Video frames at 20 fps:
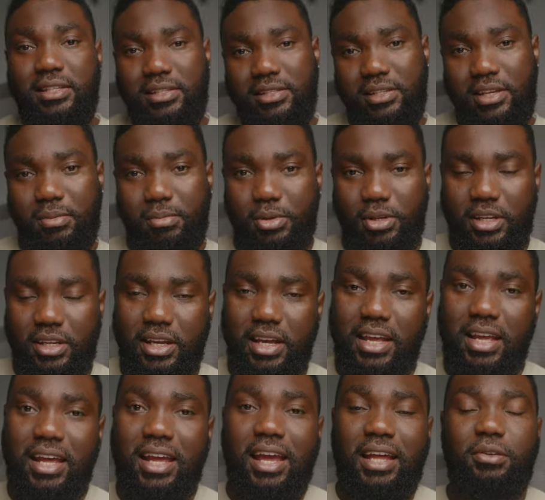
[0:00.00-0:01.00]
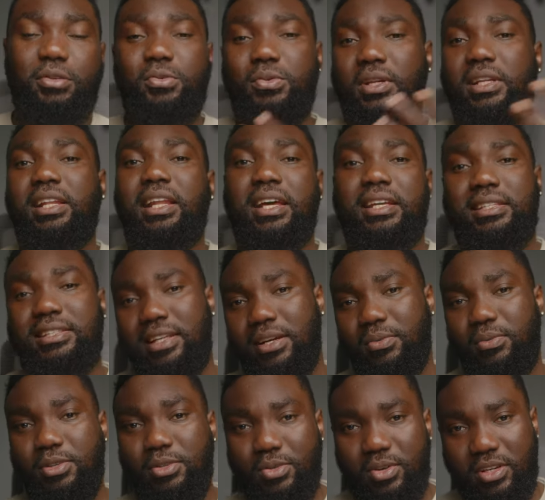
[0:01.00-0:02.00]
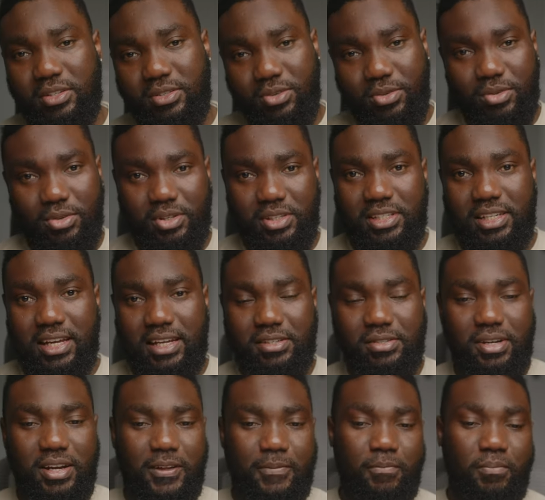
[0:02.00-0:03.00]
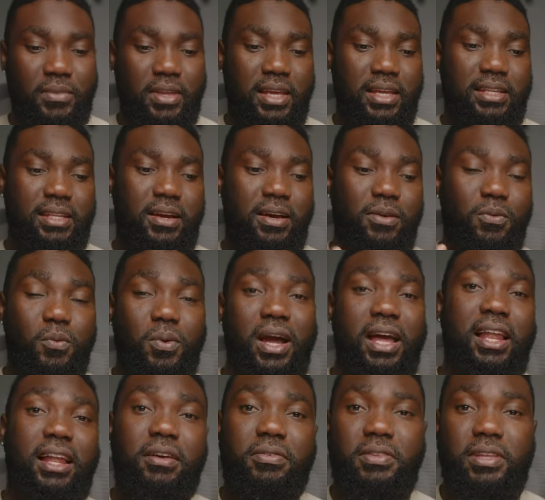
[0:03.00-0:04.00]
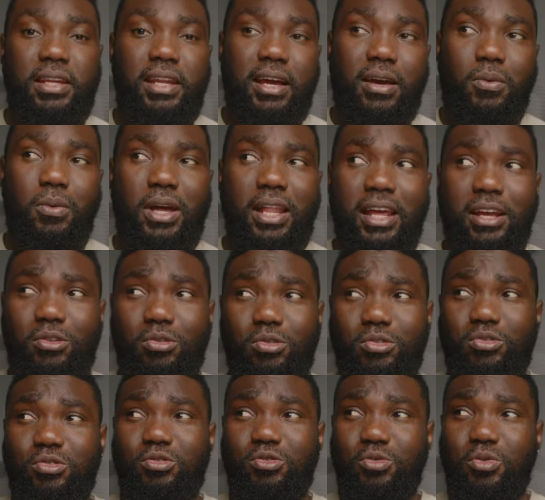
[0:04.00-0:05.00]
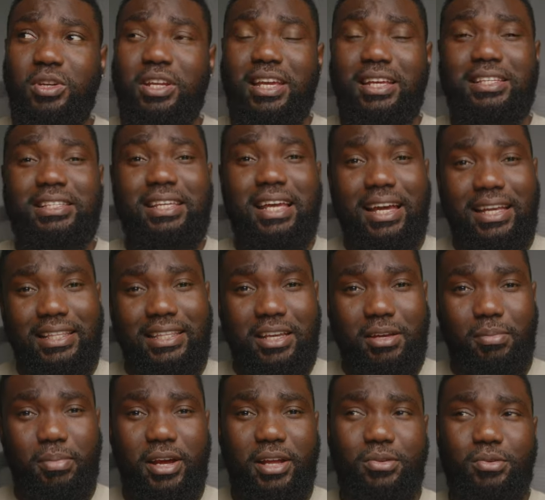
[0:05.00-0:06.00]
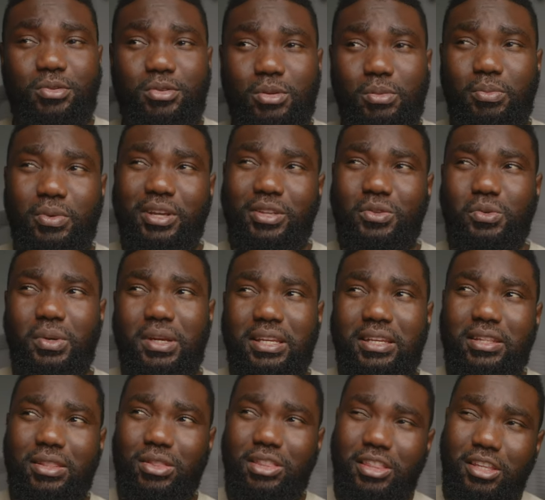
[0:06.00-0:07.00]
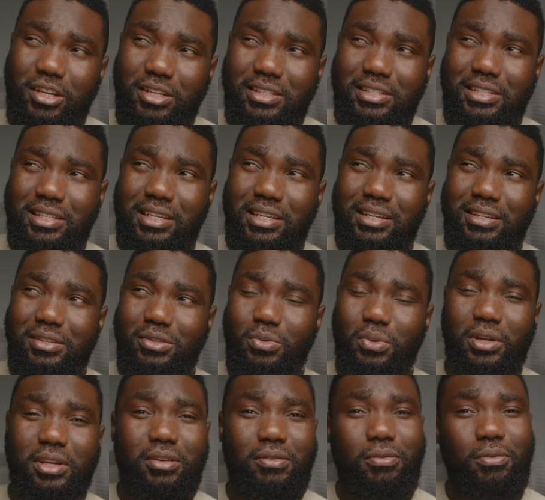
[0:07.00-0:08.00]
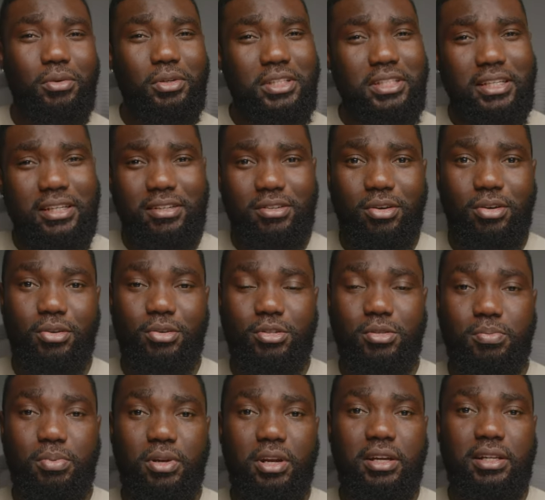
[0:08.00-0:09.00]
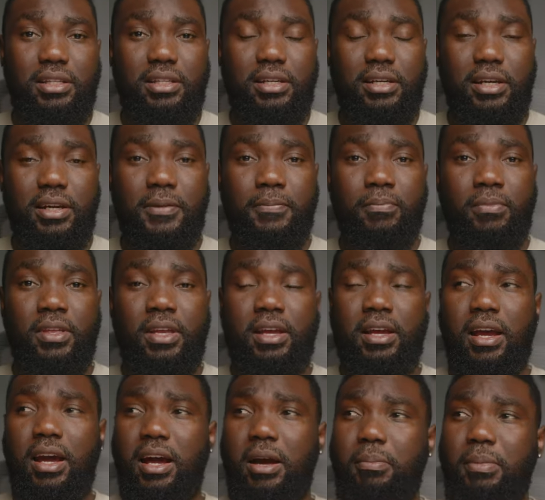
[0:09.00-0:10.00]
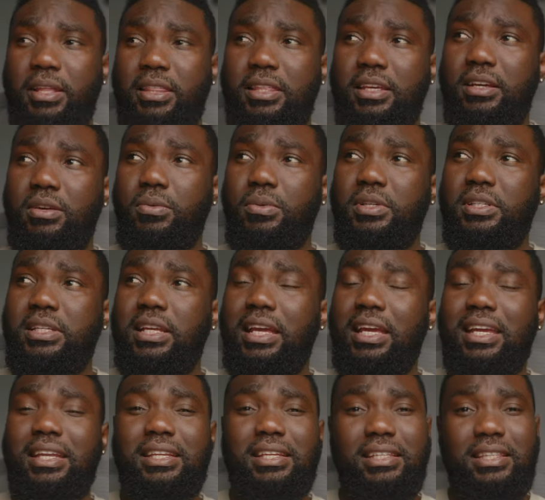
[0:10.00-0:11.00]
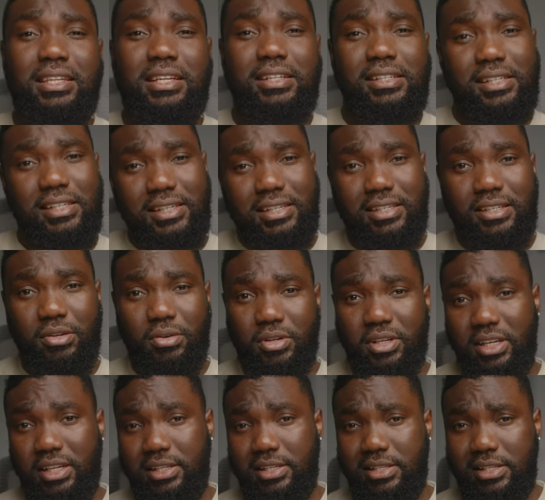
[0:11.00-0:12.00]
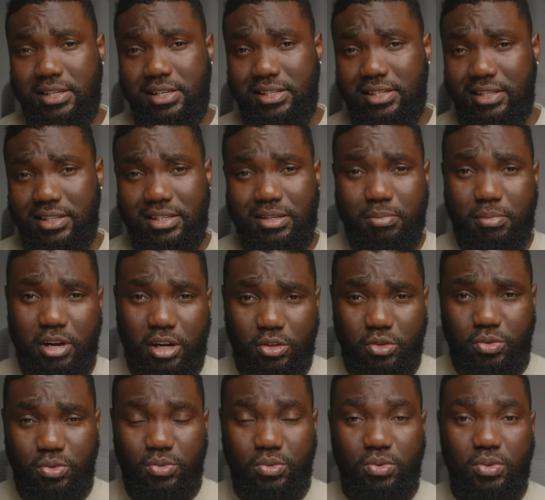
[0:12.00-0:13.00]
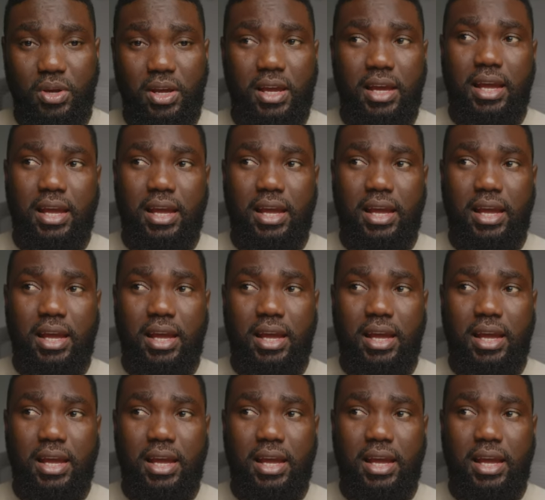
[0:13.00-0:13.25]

his name on it. And those were the lights that we knew as Godox lights, right? Now, while after that, while I don't know the exact date, but I know somewhere in 2013, 2014, Godox put out the, I think it was the 8360 or the 8360 Mark II.